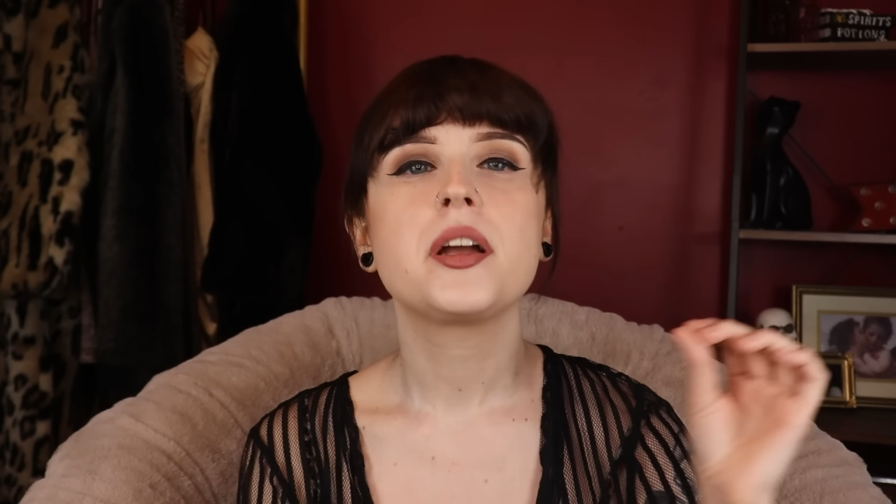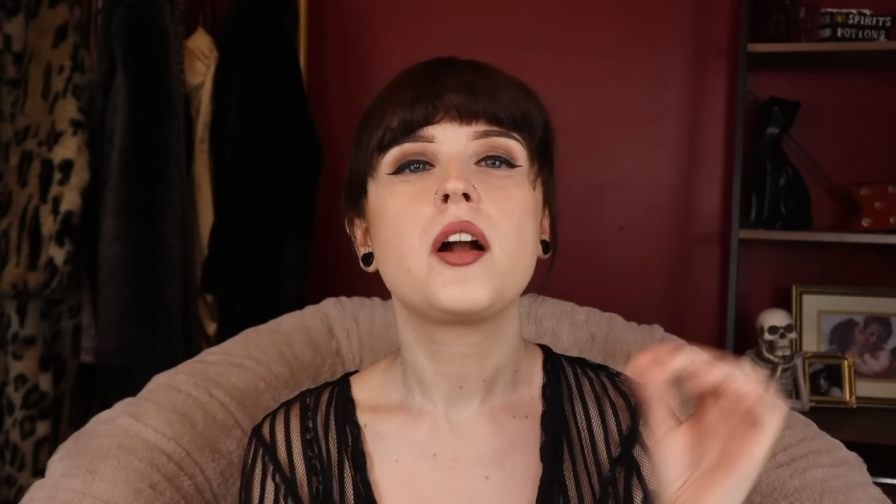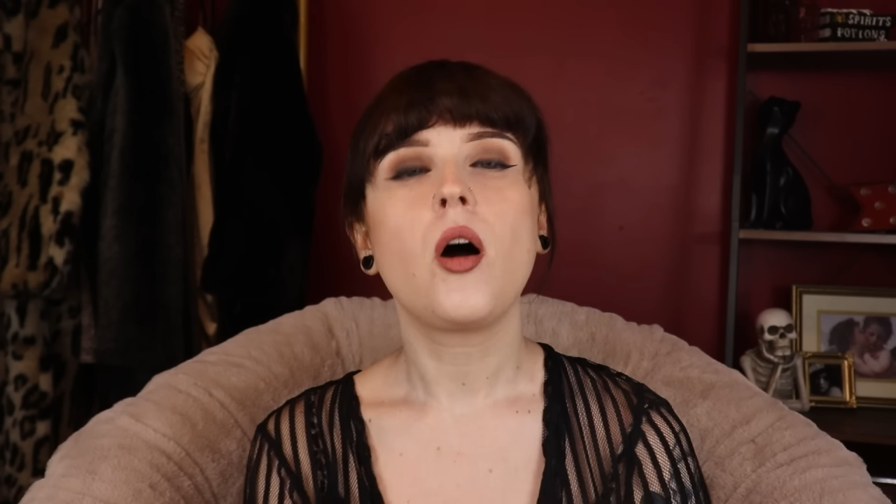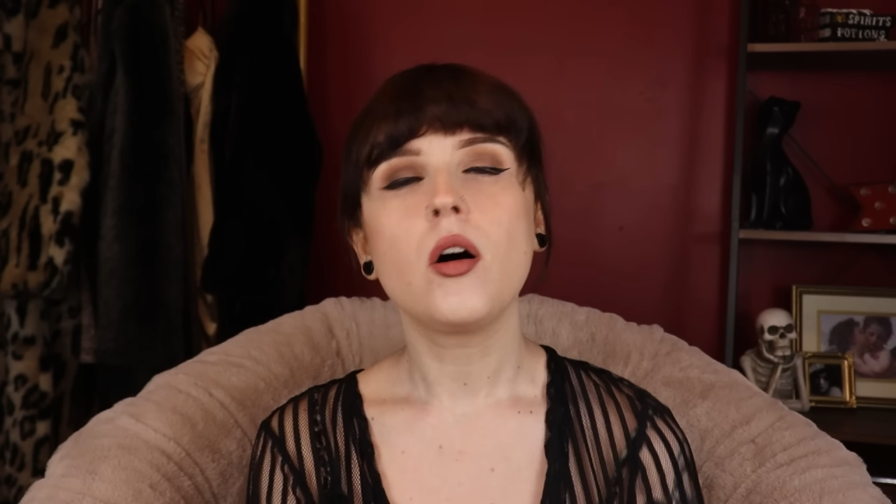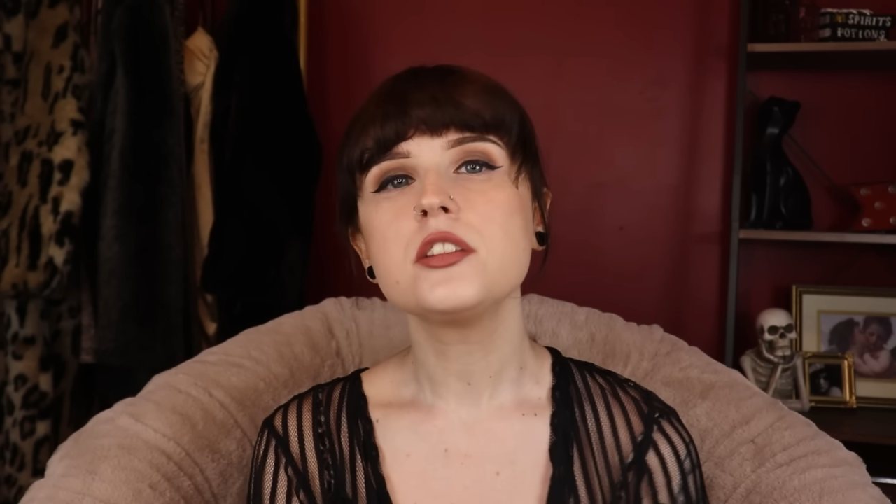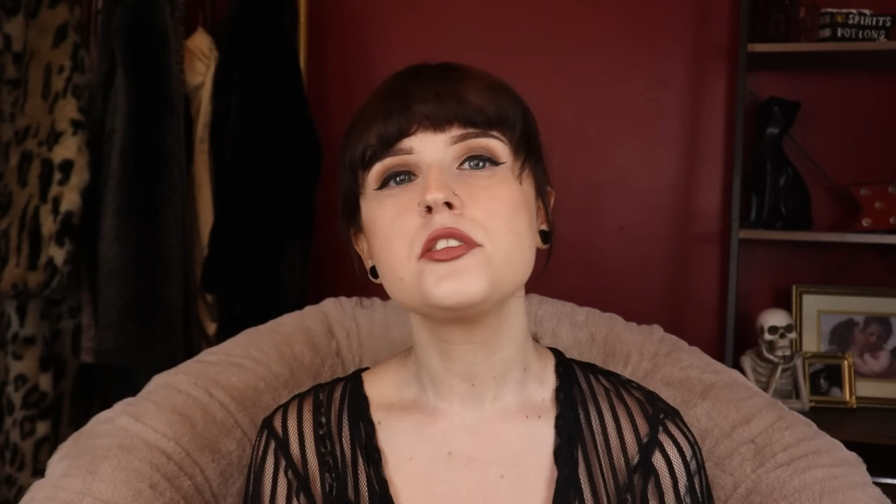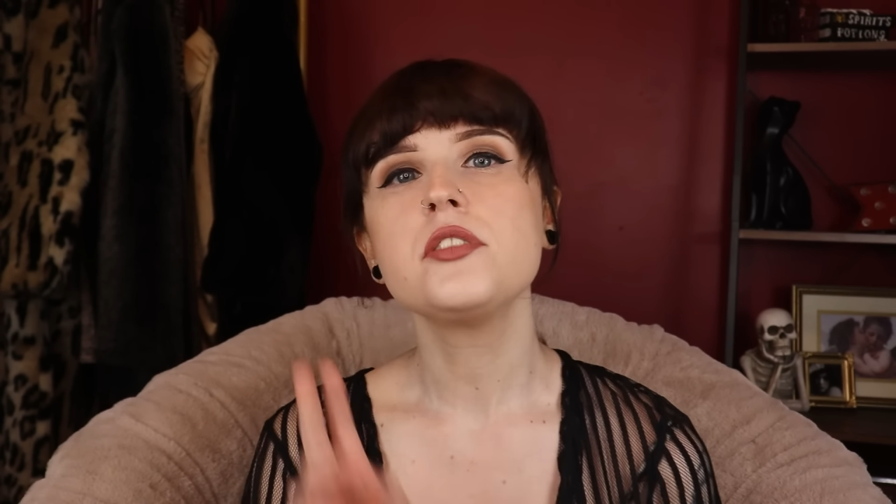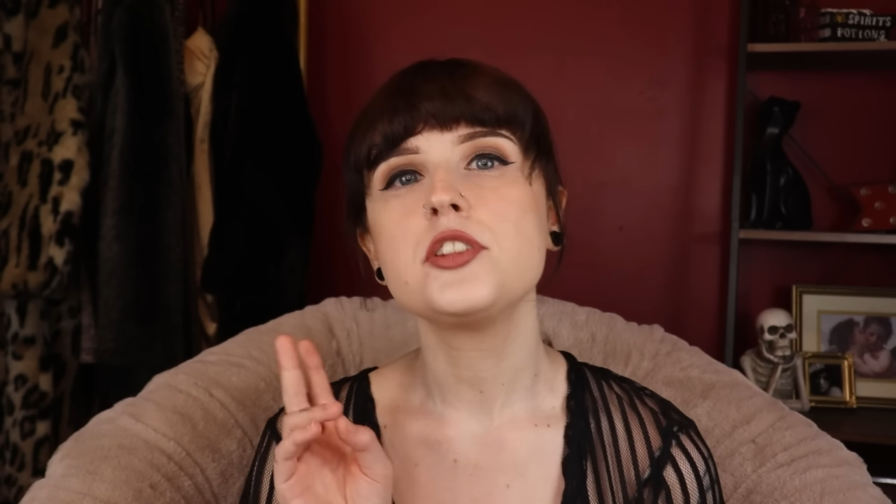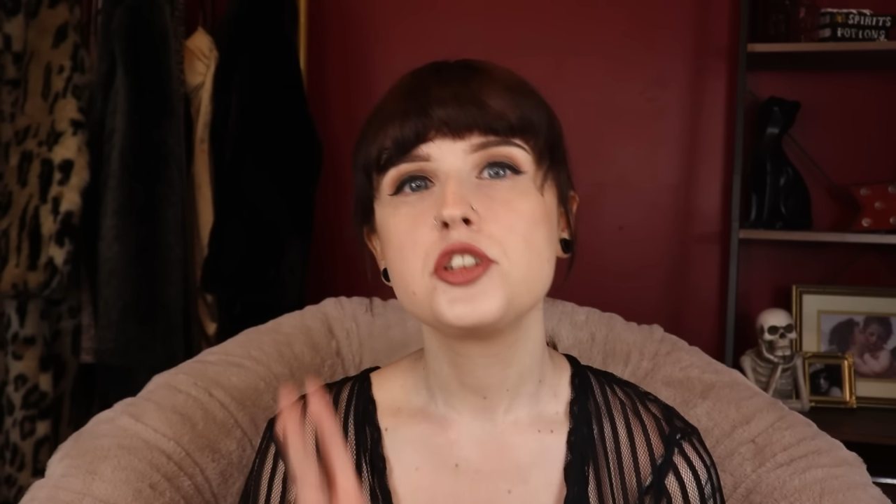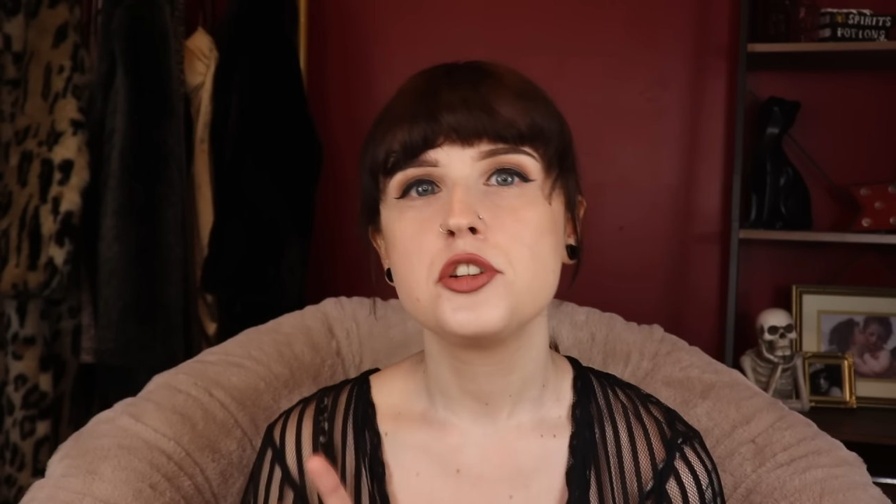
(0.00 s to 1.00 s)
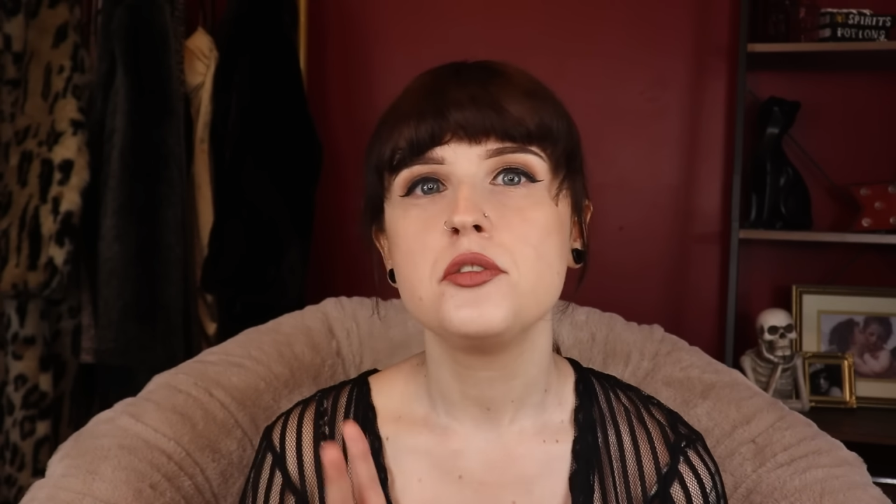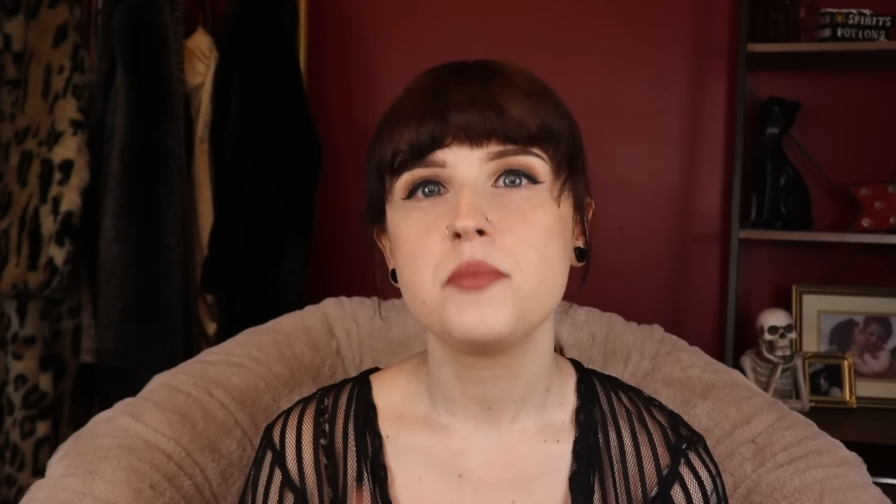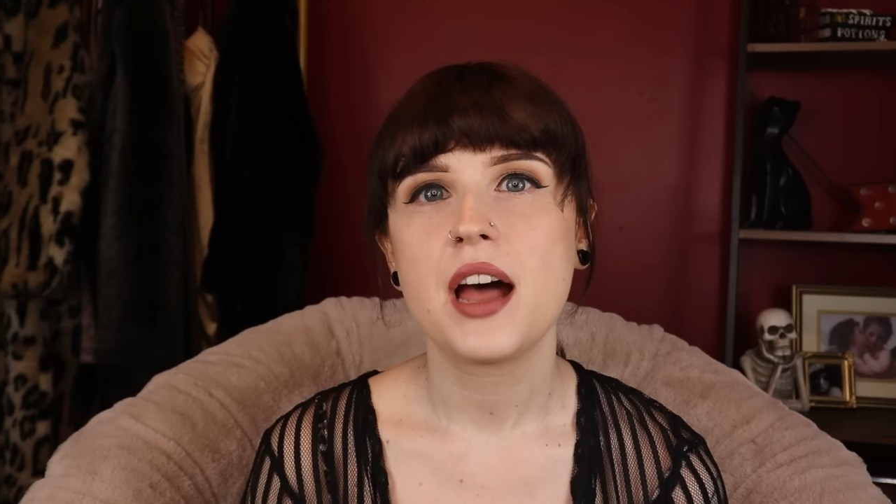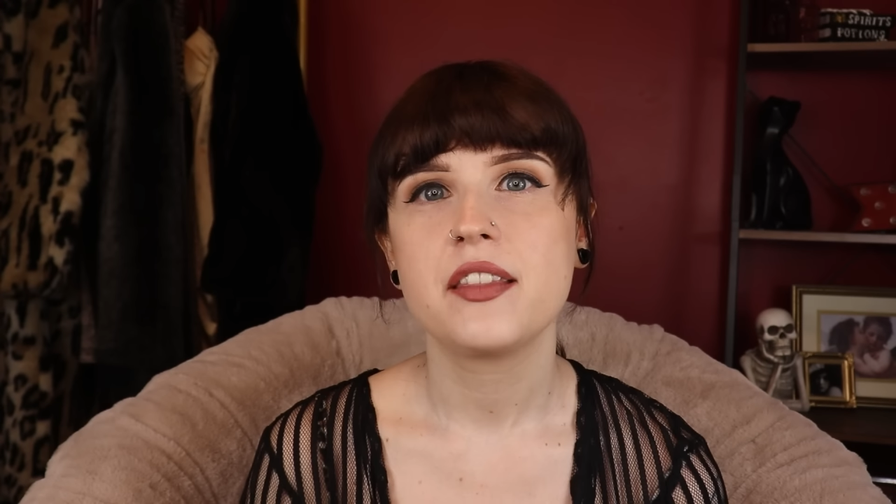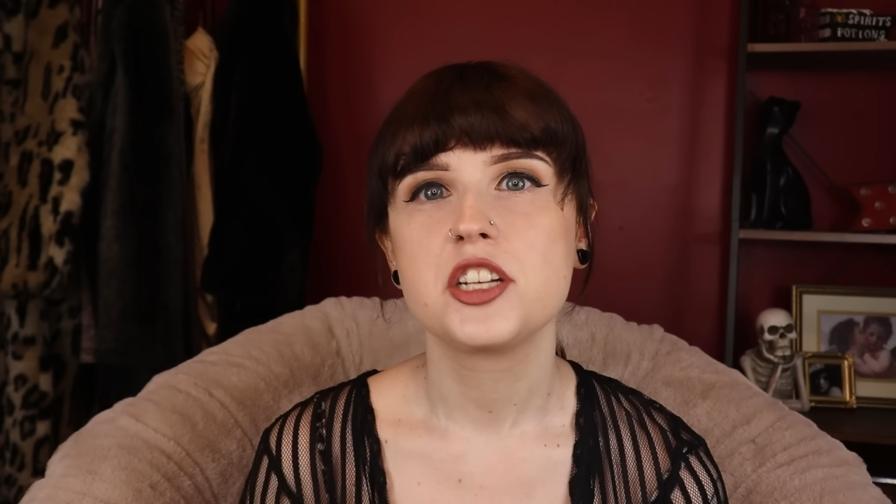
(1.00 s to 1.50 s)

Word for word: but also the two men